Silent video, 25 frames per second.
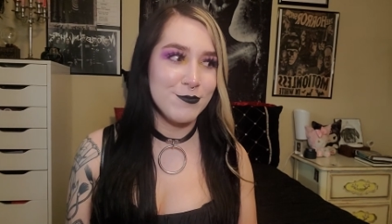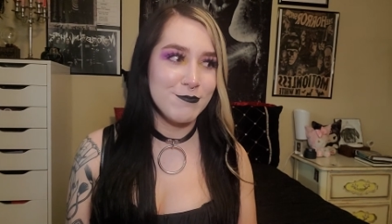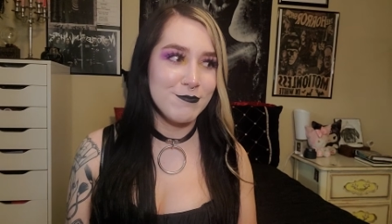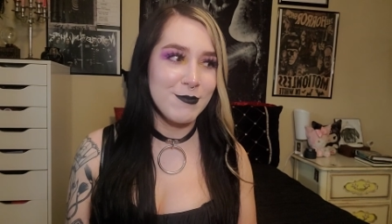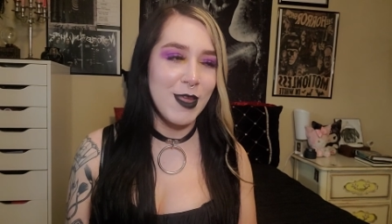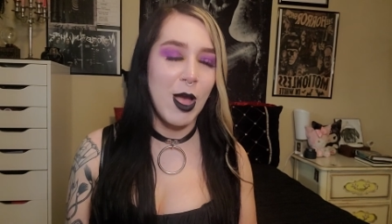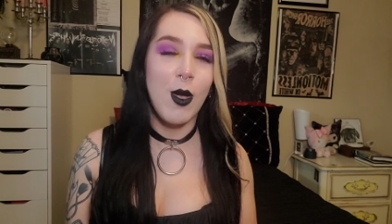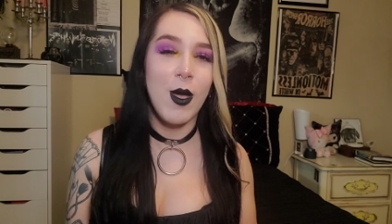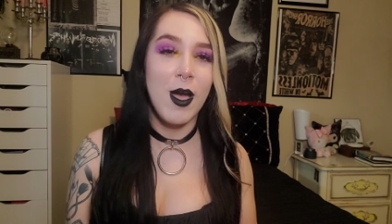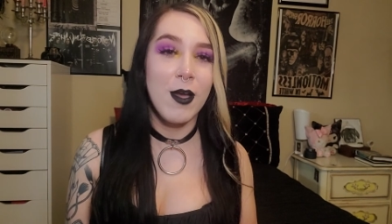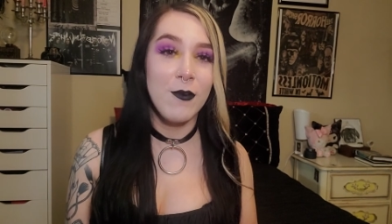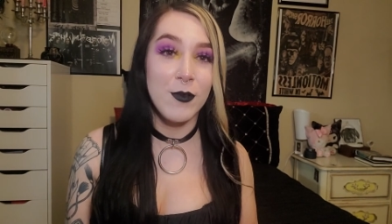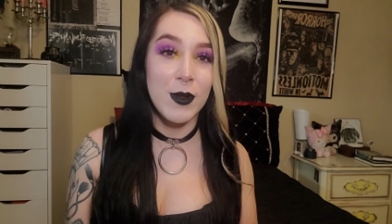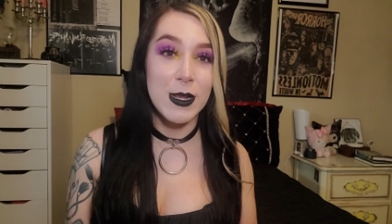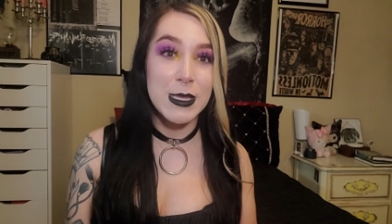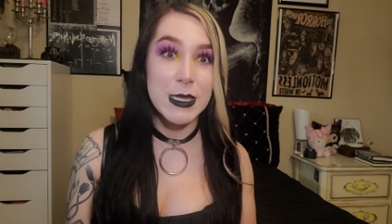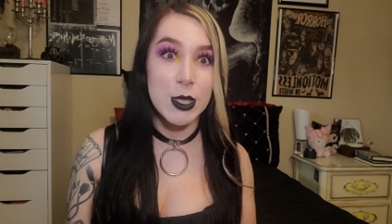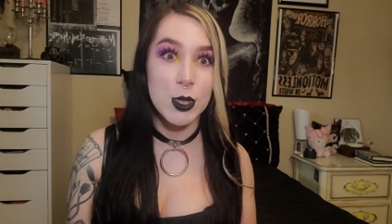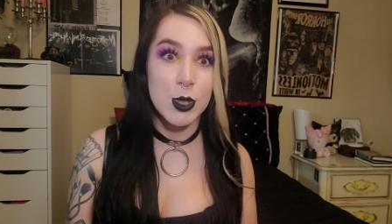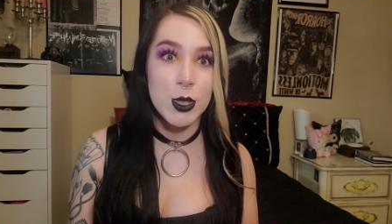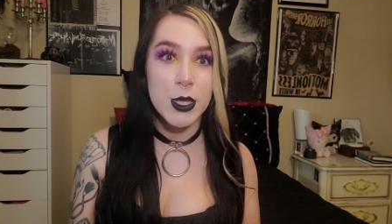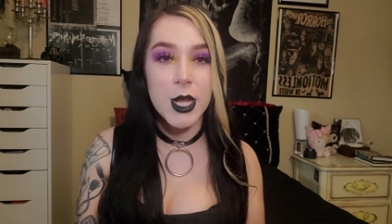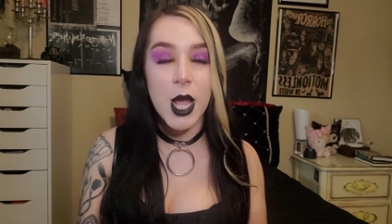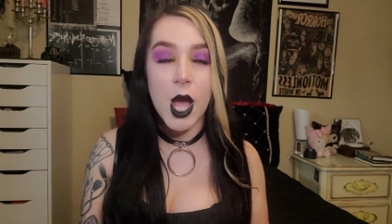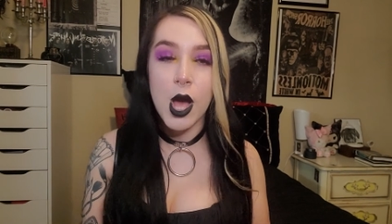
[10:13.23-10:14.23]
I'll have friends that
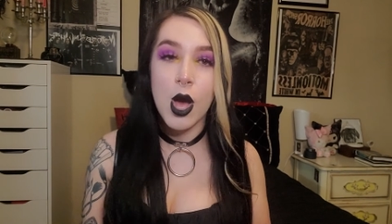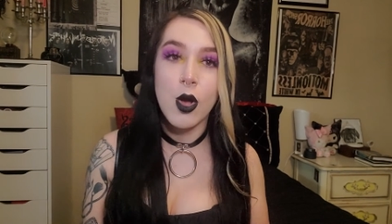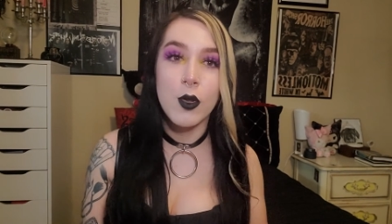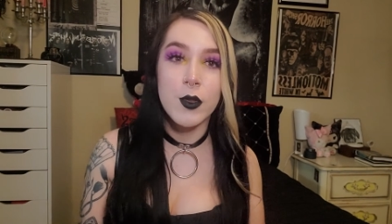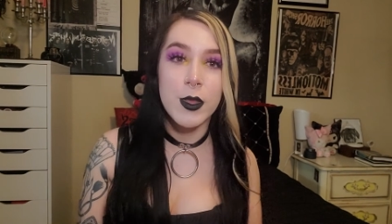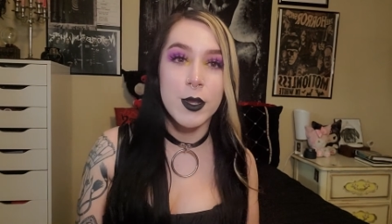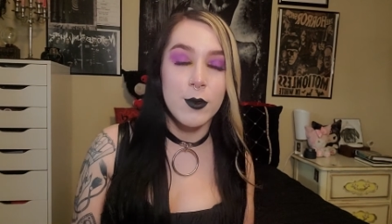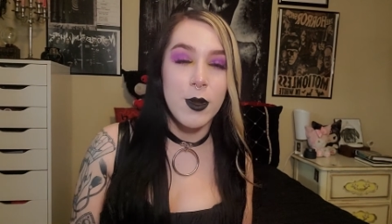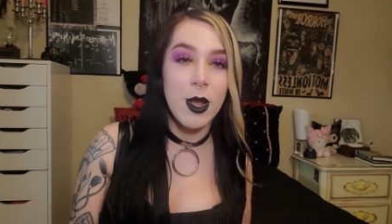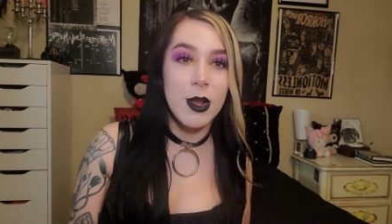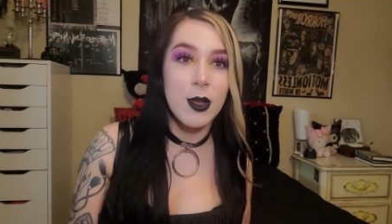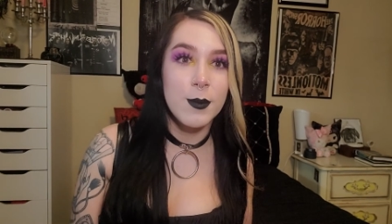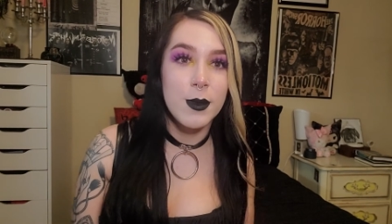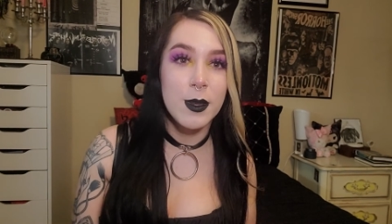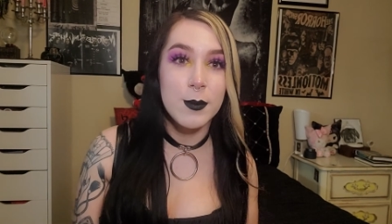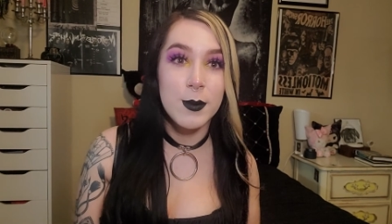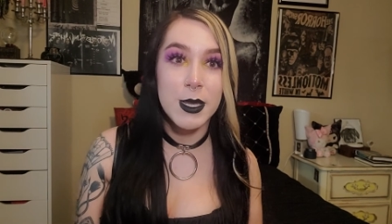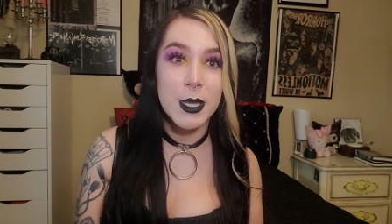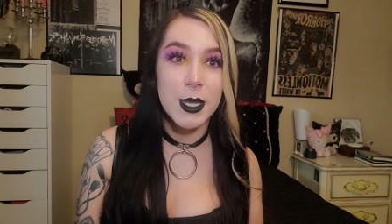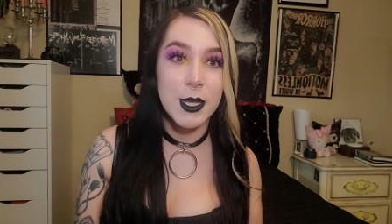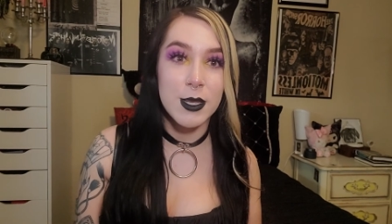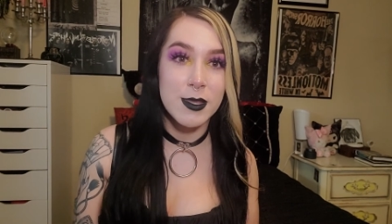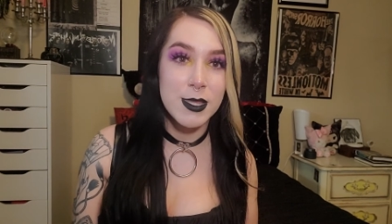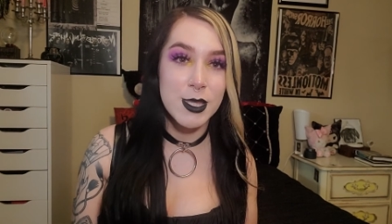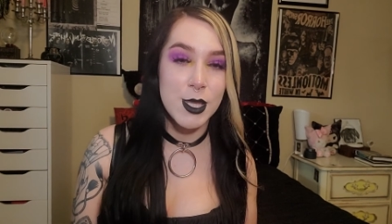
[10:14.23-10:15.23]
are like, oh, like recommend me a
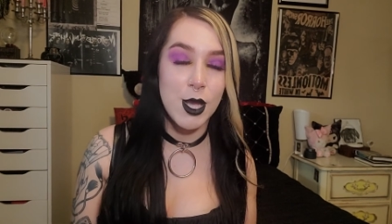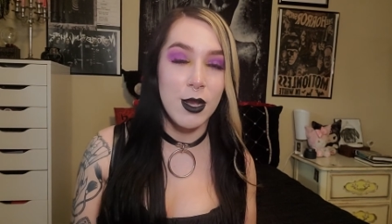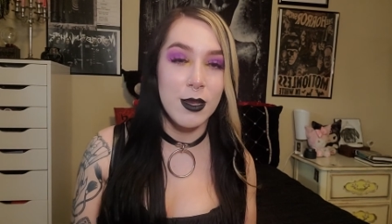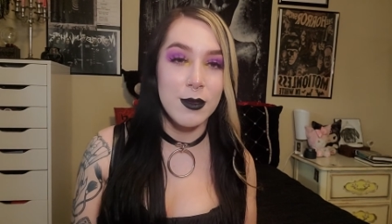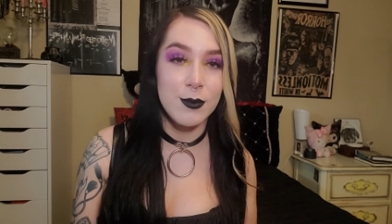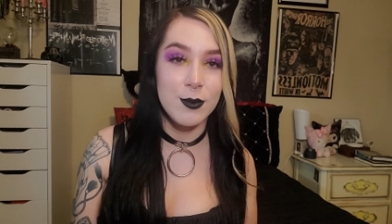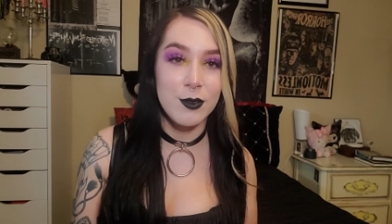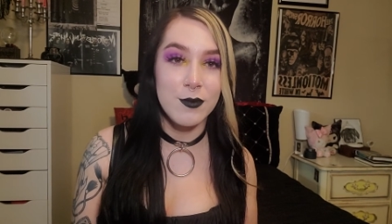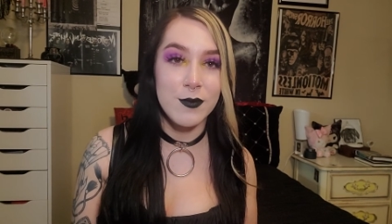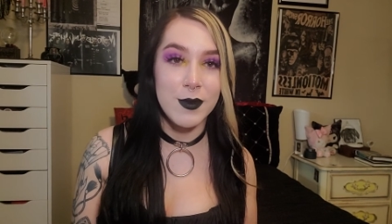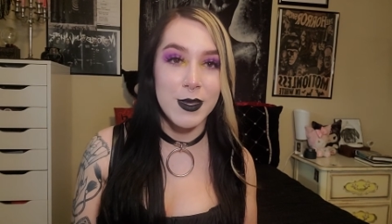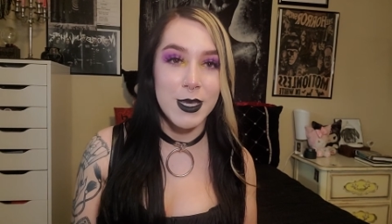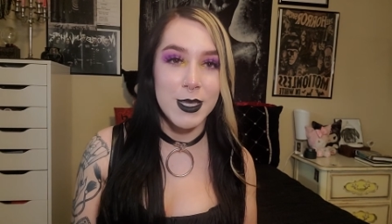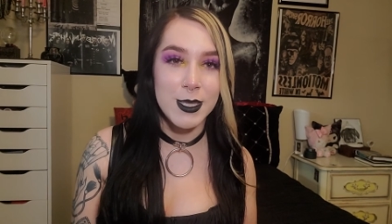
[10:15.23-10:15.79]
good scary movie,